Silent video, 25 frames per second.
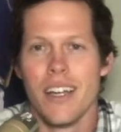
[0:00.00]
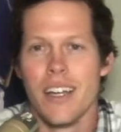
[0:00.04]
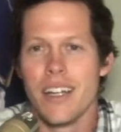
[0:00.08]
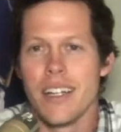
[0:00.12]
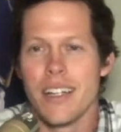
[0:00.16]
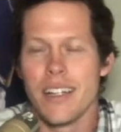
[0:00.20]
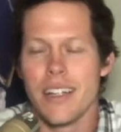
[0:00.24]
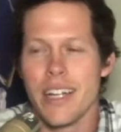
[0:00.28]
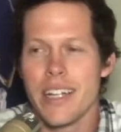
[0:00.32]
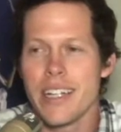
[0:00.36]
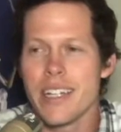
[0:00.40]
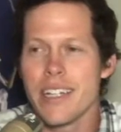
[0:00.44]

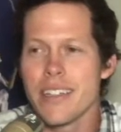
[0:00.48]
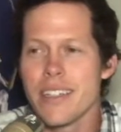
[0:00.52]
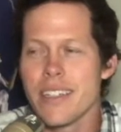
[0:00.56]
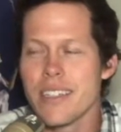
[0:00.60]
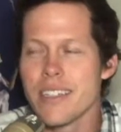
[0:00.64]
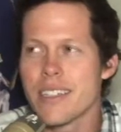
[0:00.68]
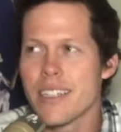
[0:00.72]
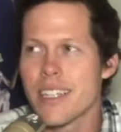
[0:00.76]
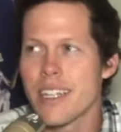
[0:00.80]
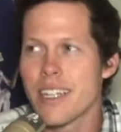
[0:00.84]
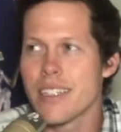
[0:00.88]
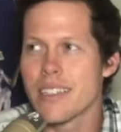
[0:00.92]
letting these
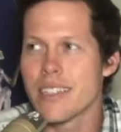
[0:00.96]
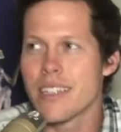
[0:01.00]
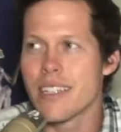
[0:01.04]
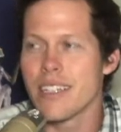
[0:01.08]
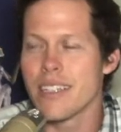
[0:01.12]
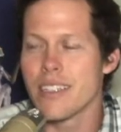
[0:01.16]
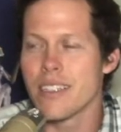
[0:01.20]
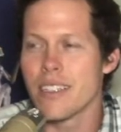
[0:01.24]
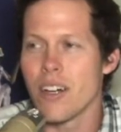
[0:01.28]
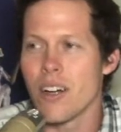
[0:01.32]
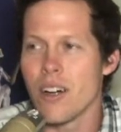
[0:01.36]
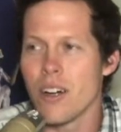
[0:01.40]
kids get
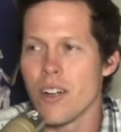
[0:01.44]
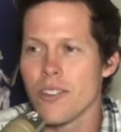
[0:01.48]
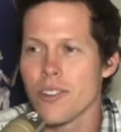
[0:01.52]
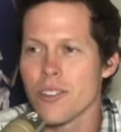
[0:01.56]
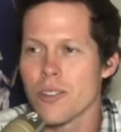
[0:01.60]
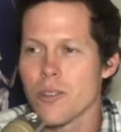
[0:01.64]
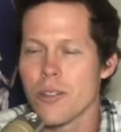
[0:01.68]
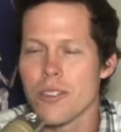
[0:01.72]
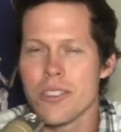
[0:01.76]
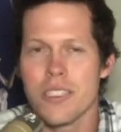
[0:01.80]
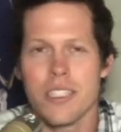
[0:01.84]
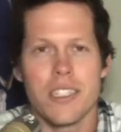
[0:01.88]
into all
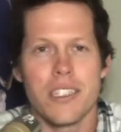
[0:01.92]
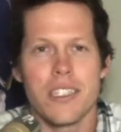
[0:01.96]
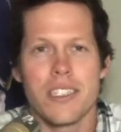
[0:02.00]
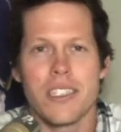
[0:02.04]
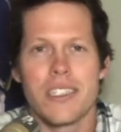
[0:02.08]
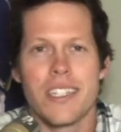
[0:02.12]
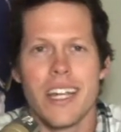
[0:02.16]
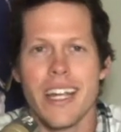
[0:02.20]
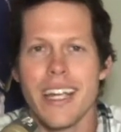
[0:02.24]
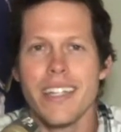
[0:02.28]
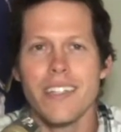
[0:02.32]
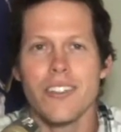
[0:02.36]
sorts of
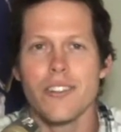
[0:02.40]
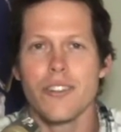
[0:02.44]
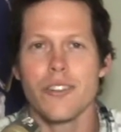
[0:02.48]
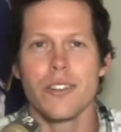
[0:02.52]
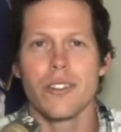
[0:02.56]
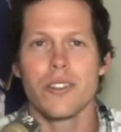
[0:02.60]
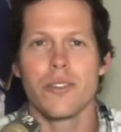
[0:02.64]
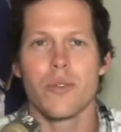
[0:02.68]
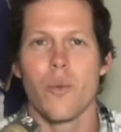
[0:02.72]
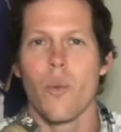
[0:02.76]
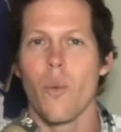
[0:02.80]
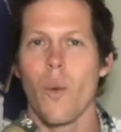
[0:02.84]

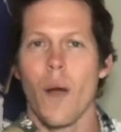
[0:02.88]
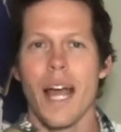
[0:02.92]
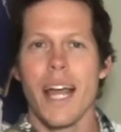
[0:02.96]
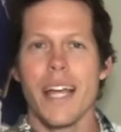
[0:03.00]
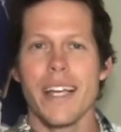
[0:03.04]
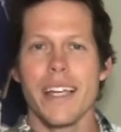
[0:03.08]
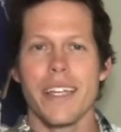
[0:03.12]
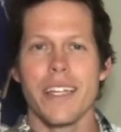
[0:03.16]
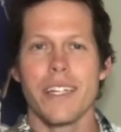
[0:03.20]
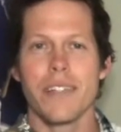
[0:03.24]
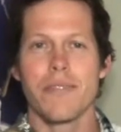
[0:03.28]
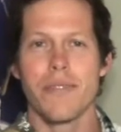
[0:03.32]
dangerous,
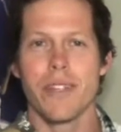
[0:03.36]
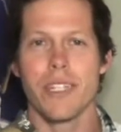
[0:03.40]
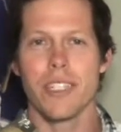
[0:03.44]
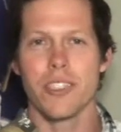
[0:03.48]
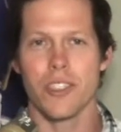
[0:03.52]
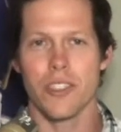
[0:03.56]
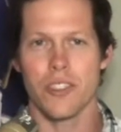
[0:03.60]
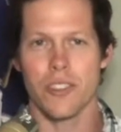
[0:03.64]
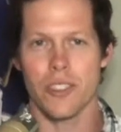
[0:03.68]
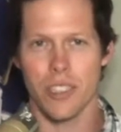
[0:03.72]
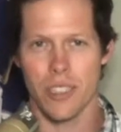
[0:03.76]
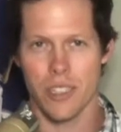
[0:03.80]
wacky
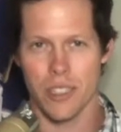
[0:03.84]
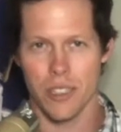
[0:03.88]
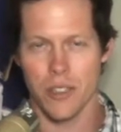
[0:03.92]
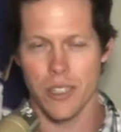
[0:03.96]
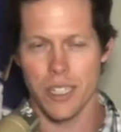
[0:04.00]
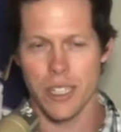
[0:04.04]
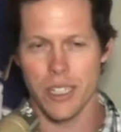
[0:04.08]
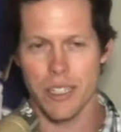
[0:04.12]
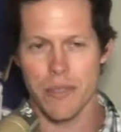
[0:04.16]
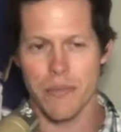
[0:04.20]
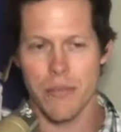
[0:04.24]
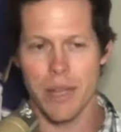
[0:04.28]
adventures,
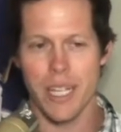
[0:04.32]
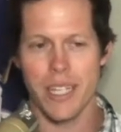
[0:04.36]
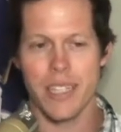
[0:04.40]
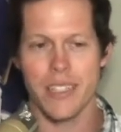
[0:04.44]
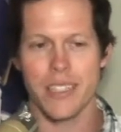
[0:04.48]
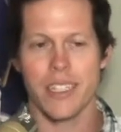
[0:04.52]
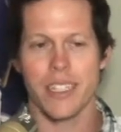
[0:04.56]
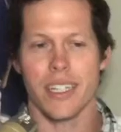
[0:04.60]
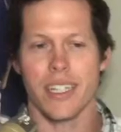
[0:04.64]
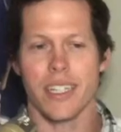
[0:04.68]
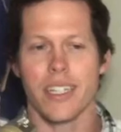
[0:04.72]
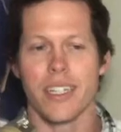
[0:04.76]
including the main
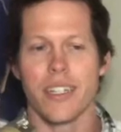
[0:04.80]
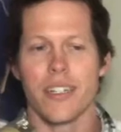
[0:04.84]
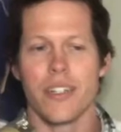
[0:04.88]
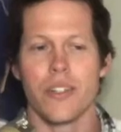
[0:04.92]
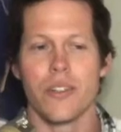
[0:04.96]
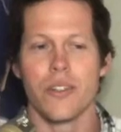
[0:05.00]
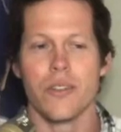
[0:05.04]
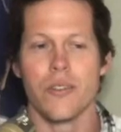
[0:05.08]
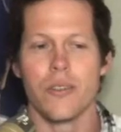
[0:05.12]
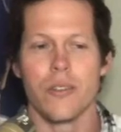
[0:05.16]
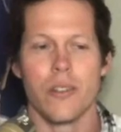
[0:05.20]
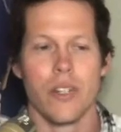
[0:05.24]
kid
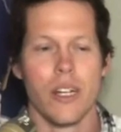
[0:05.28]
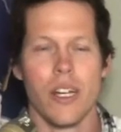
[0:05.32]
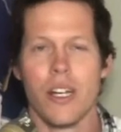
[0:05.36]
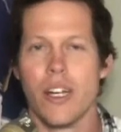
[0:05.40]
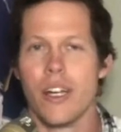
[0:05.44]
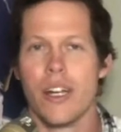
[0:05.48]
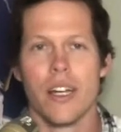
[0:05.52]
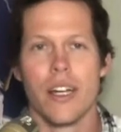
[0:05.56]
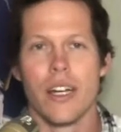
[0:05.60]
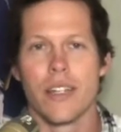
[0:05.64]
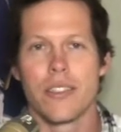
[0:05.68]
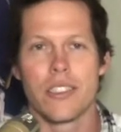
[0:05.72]
who
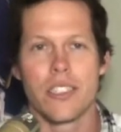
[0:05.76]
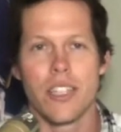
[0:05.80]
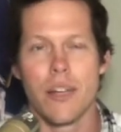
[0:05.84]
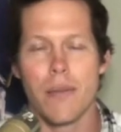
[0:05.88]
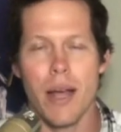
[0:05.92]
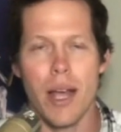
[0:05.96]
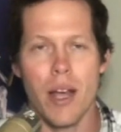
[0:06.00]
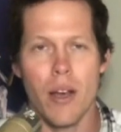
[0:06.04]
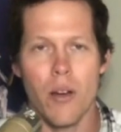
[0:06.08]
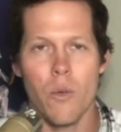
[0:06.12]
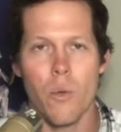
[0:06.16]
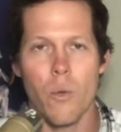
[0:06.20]

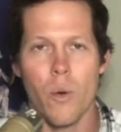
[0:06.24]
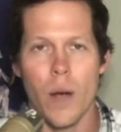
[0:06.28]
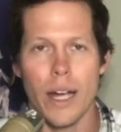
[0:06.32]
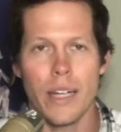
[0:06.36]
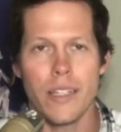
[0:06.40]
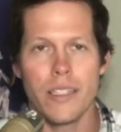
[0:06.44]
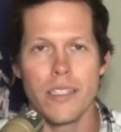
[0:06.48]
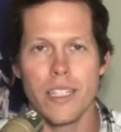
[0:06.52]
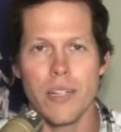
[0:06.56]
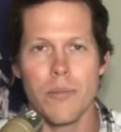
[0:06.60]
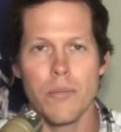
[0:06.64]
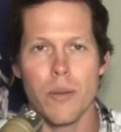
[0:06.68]
somehow
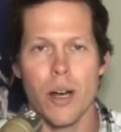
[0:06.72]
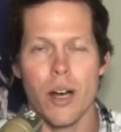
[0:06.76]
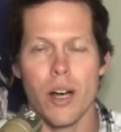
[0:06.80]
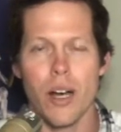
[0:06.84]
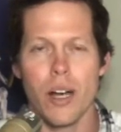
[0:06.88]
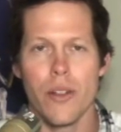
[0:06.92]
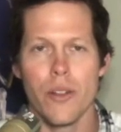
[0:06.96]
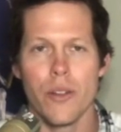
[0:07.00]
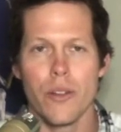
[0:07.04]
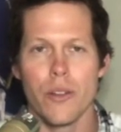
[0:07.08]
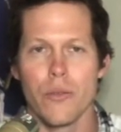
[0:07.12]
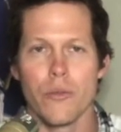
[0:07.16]
winds up
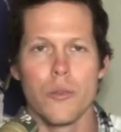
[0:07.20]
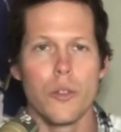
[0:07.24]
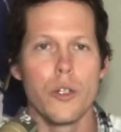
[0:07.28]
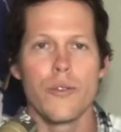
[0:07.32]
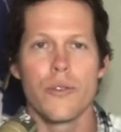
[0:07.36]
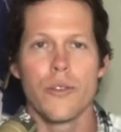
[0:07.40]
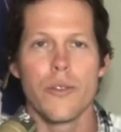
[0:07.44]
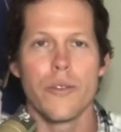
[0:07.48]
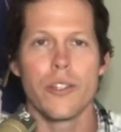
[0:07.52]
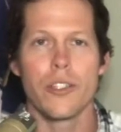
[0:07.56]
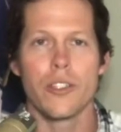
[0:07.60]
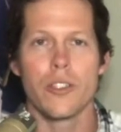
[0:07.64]
on the roof
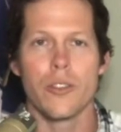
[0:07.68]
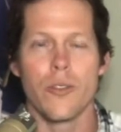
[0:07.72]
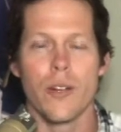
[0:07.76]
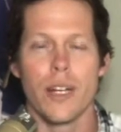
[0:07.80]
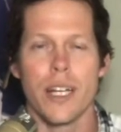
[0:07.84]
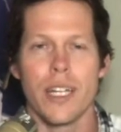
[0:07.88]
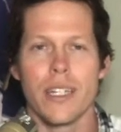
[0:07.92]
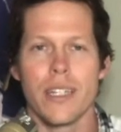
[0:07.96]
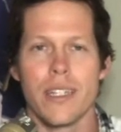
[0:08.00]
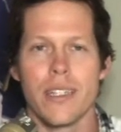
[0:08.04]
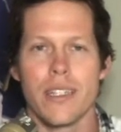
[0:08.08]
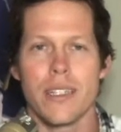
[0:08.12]
of the
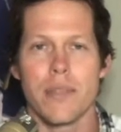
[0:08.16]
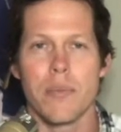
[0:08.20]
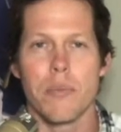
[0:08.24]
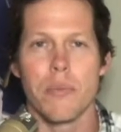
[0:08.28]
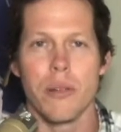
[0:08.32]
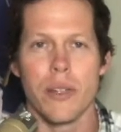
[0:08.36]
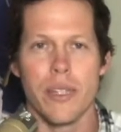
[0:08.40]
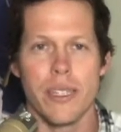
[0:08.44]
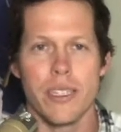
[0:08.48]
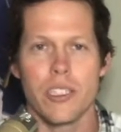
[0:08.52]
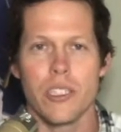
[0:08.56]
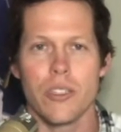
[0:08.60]
train in this
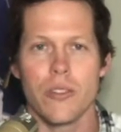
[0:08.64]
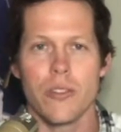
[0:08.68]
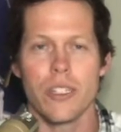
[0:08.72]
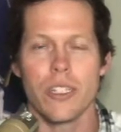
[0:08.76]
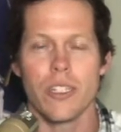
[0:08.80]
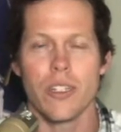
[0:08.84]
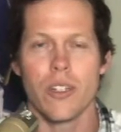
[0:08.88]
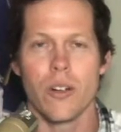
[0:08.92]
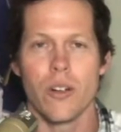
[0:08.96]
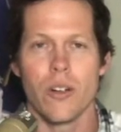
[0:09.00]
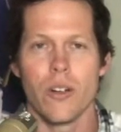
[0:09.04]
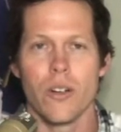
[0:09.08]
blistering
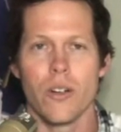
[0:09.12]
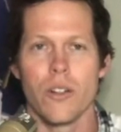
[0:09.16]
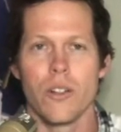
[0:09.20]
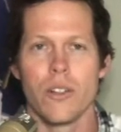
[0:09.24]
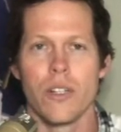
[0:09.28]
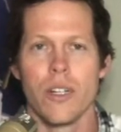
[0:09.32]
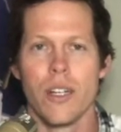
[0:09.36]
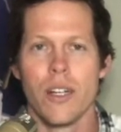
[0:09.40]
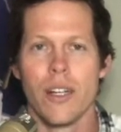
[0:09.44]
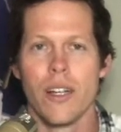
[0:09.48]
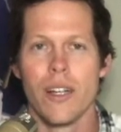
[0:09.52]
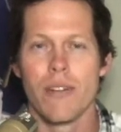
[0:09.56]
cold,
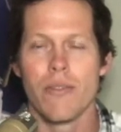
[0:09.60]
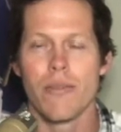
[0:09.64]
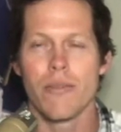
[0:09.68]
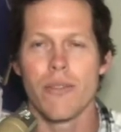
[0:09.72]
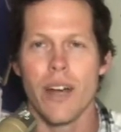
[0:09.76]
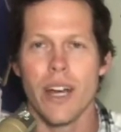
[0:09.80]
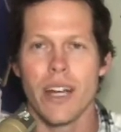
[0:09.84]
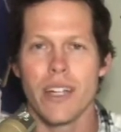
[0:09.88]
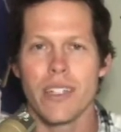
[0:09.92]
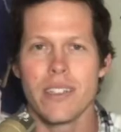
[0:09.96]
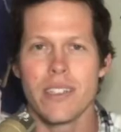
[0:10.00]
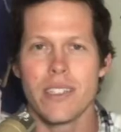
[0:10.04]

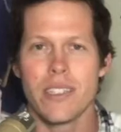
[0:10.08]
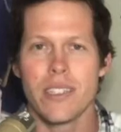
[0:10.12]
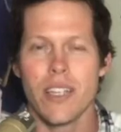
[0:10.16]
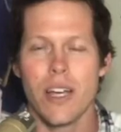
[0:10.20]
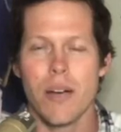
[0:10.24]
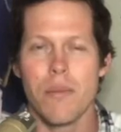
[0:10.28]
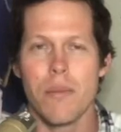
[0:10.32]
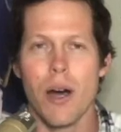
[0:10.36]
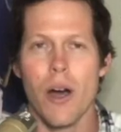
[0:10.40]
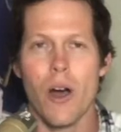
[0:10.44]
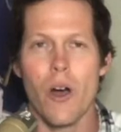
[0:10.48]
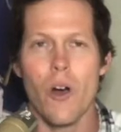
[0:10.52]
finds some
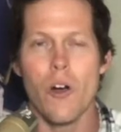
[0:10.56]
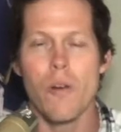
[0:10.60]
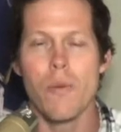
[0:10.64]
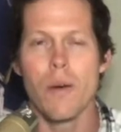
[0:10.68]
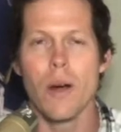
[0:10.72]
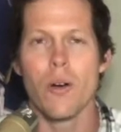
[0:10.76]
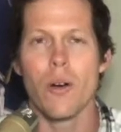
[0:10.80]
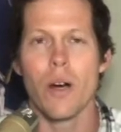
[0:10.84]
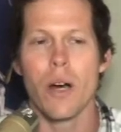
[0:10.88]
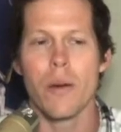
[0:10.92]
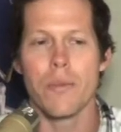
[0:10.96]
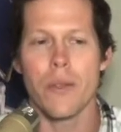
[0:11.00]

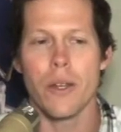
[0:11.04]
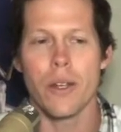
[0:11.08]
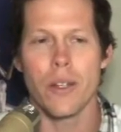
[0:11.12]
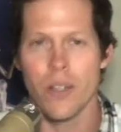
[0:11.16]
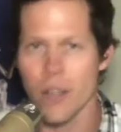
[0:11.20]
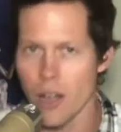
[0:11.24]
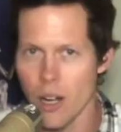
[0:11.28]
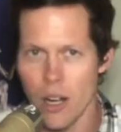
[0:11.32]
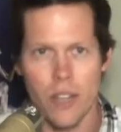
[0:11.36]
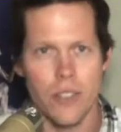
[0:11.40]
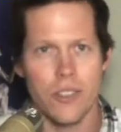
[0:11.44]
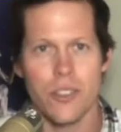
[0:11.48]
hobo up there,
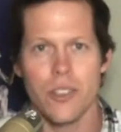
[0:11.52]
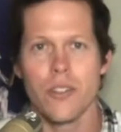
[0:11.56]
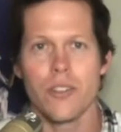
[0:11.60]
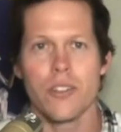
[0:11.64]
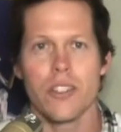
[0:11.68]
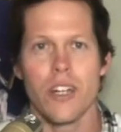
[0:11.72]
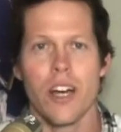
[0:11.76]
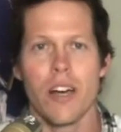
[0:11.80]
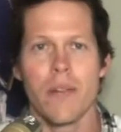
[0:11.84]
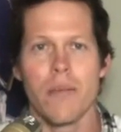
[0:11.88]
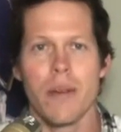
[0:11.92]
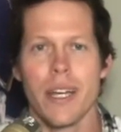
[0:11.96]
also
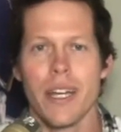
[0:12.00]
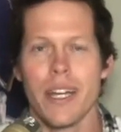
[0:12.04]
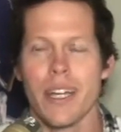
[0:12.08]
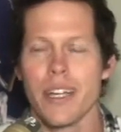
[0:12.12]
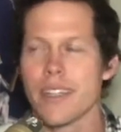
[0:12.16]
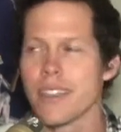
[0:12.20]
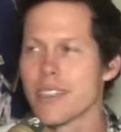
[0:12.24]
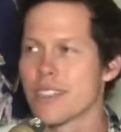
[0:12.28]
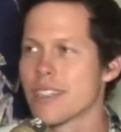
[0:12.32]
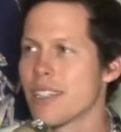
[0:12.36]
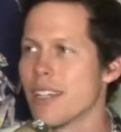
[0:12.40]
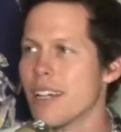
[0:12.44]
Tom
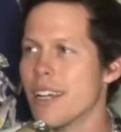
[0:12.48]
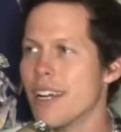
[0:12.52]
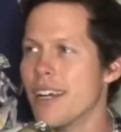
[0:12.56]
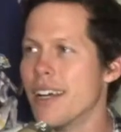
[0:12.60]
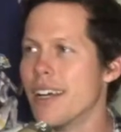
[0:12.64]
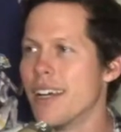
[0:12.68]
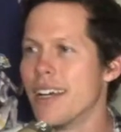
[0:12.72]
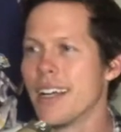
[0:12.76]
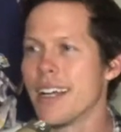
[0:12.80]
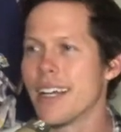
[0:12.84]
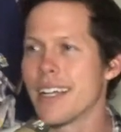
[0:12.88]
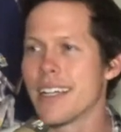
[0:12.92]
Hanks,
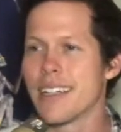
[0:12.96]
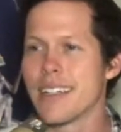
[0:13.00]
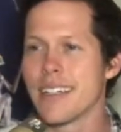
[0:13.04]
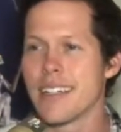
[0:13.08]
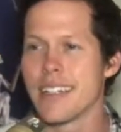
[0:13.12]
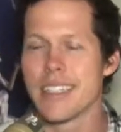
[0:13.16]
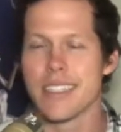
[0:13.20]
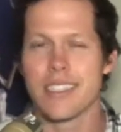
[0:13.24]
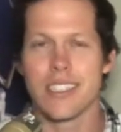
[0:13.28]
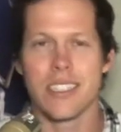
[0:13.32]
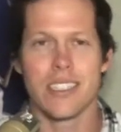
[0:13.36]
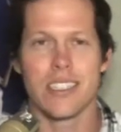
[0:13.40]
and
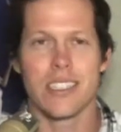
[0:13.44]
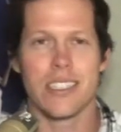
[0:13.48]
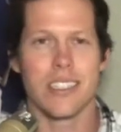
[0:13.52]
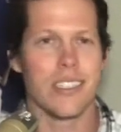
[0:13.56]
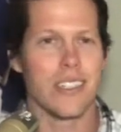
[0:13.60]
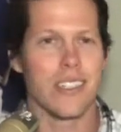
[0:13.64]
like just